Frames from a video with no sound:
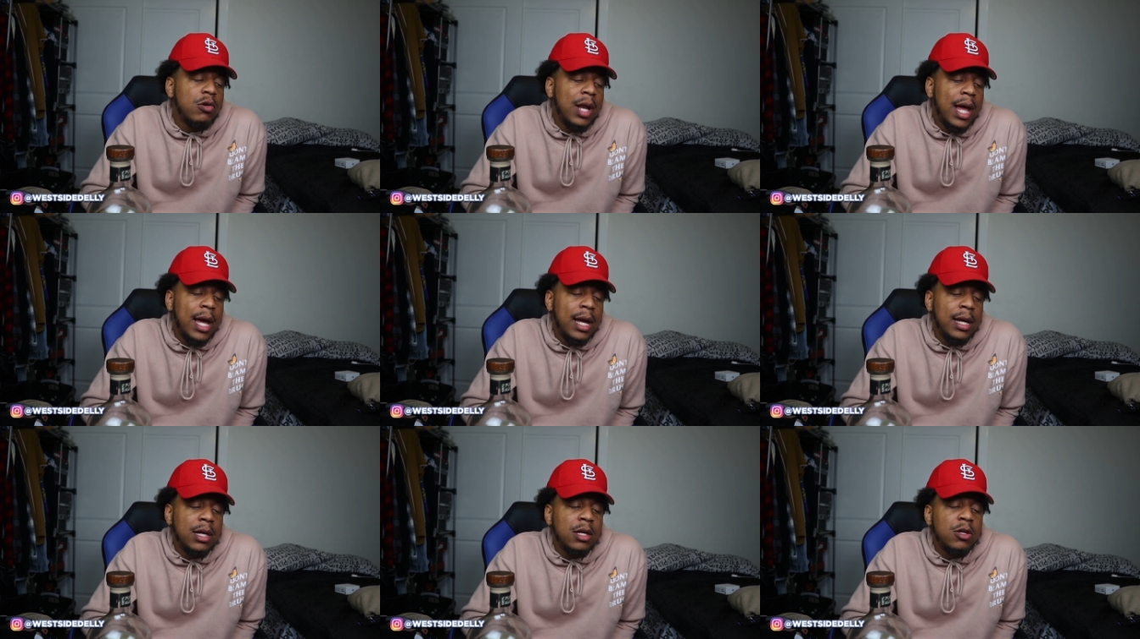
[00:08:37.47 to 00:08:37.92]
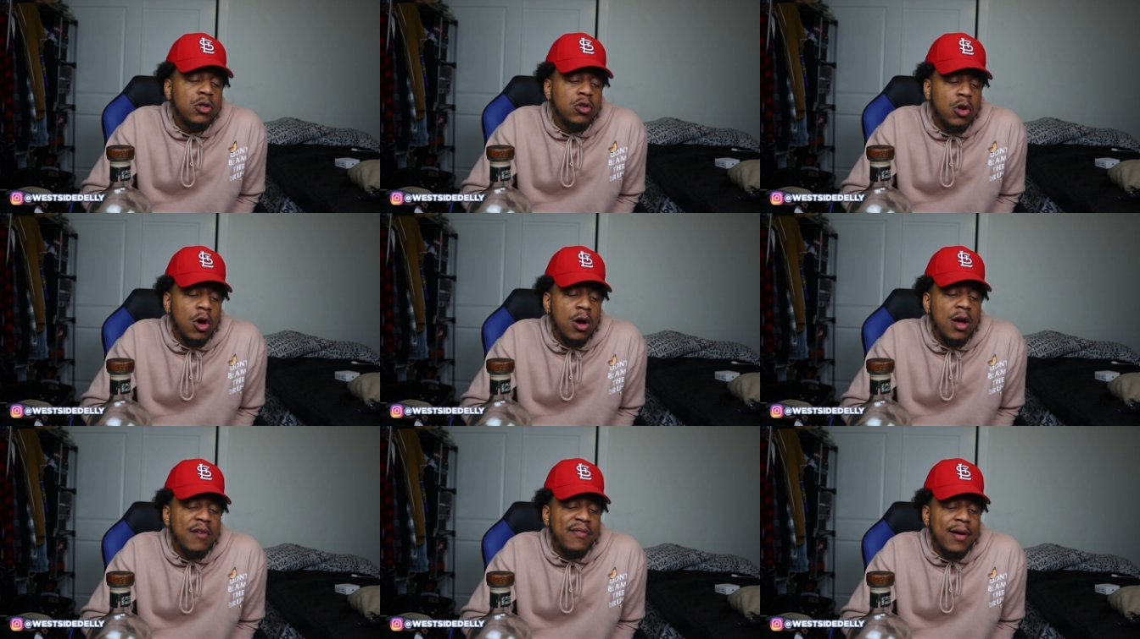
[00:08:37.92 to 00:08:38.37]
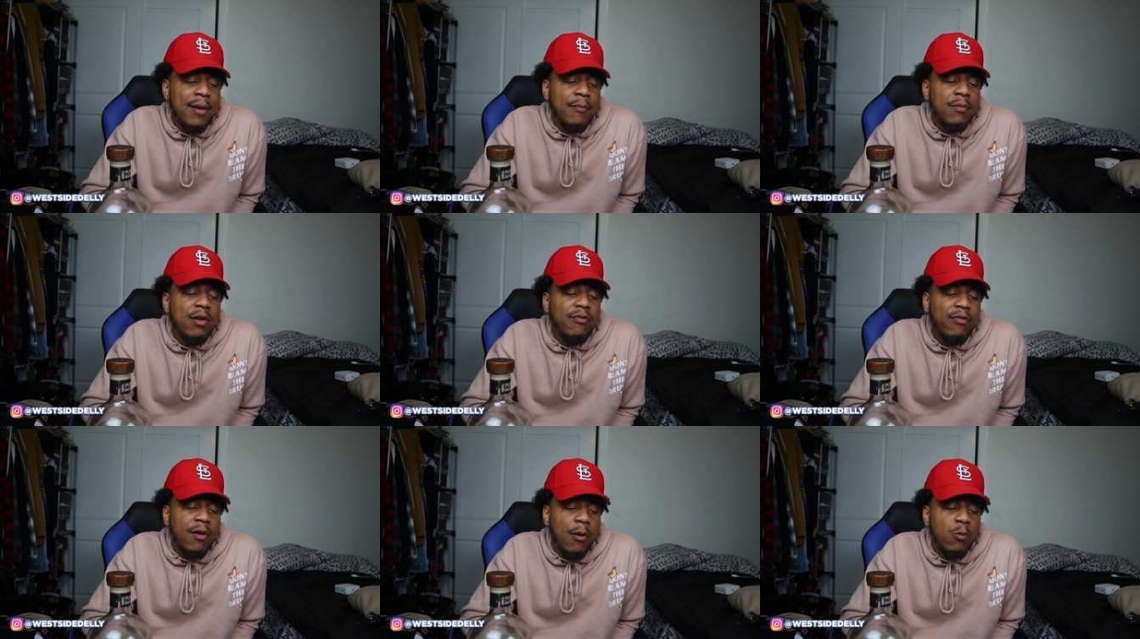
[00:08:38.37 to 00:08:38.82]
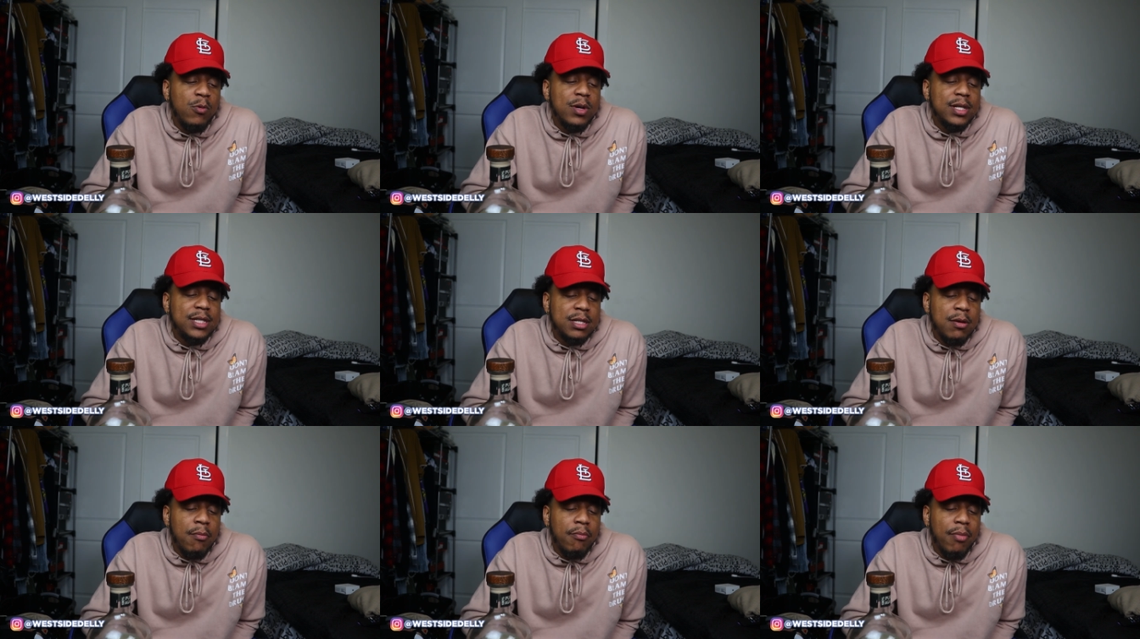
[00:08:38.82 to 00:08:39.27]
like, you know, if I'm
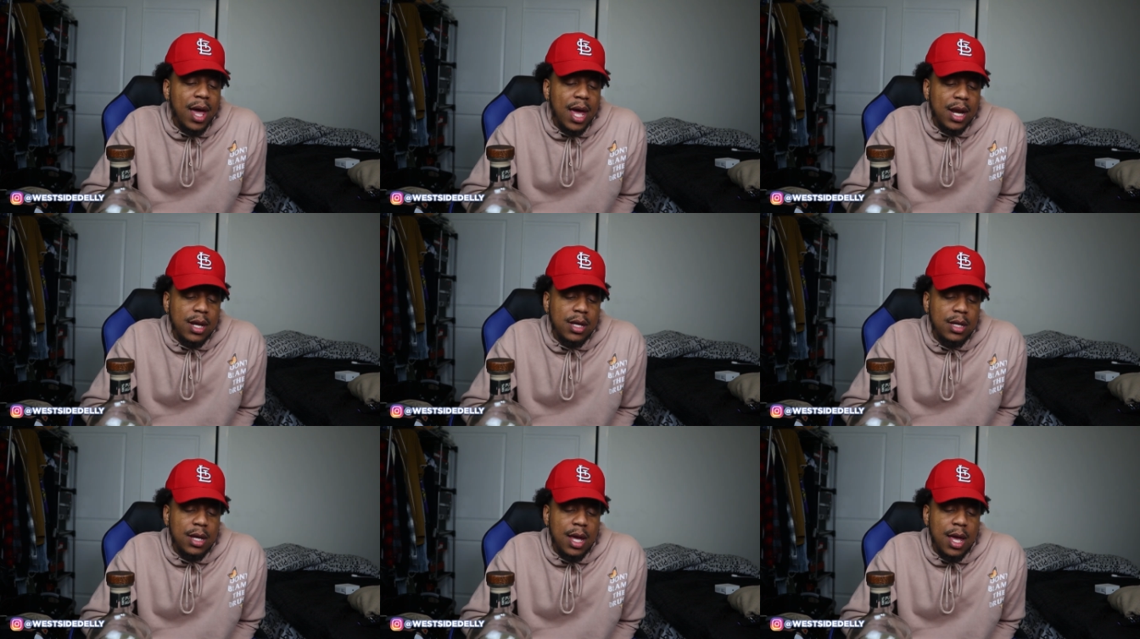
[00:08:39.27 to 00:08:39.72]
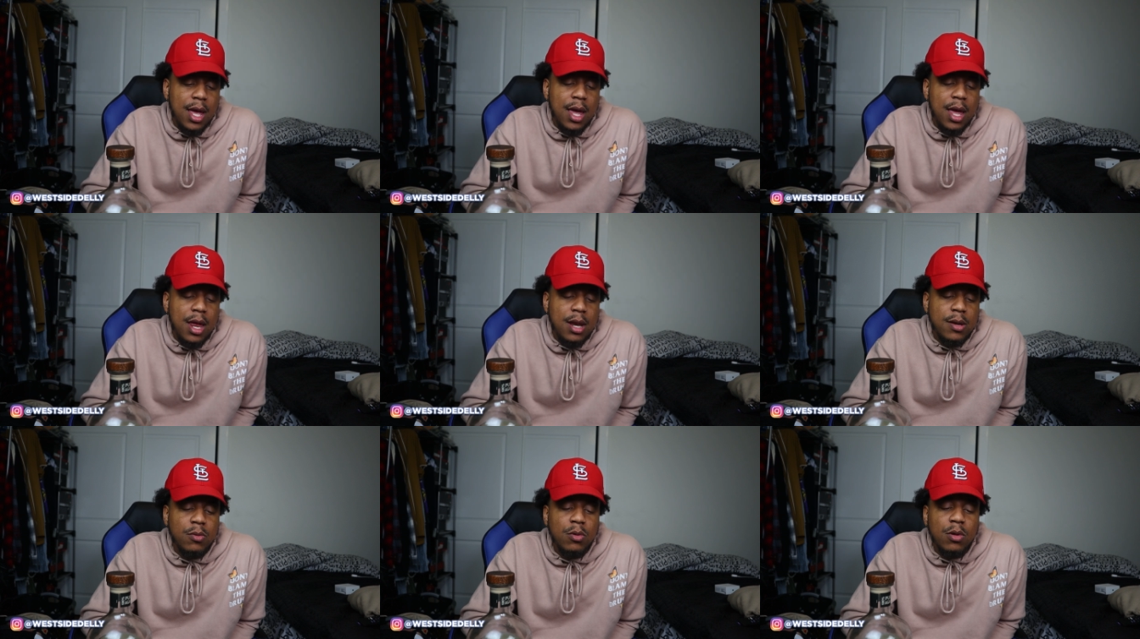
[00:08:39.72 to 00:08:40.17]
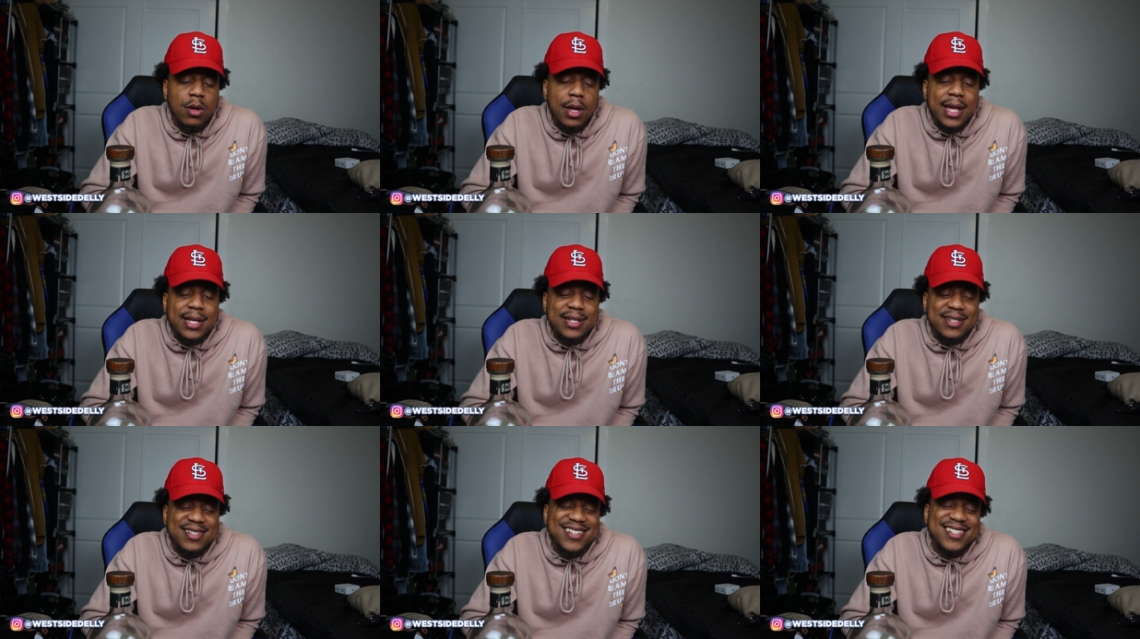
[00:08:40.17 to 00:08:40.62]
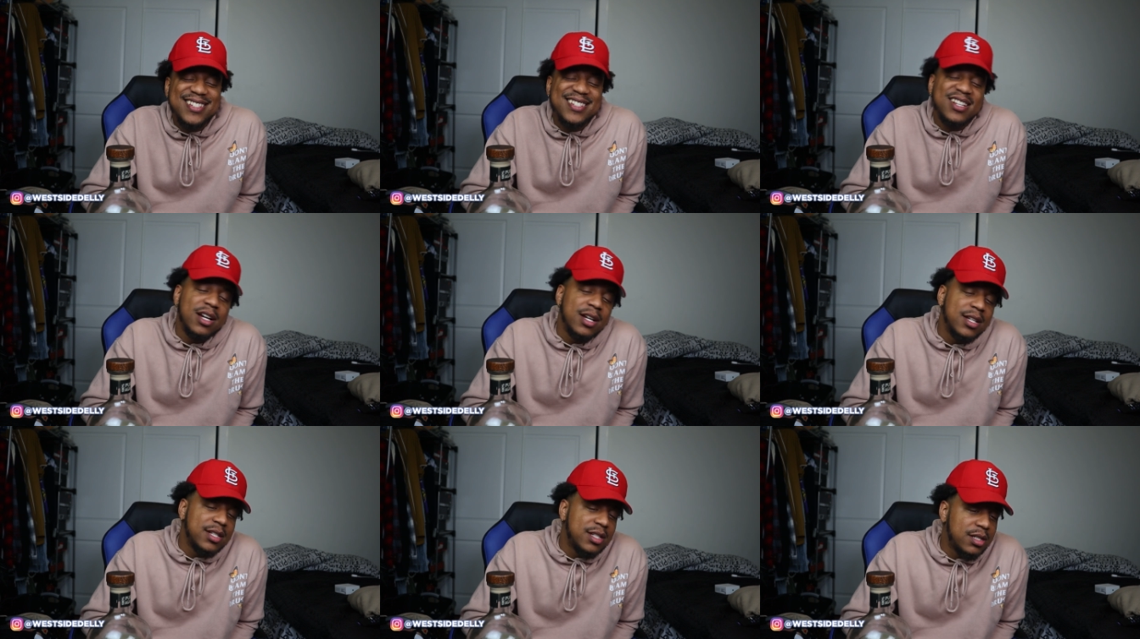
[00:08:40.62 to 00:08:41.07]
with somebody and it's
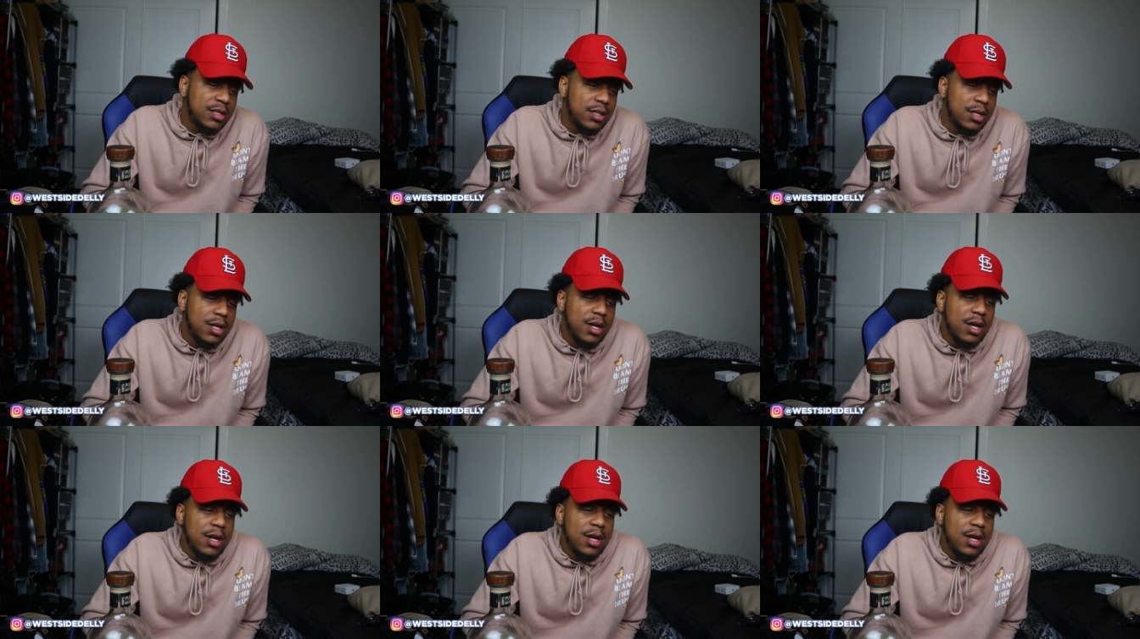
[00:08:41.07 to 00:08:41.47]
discussed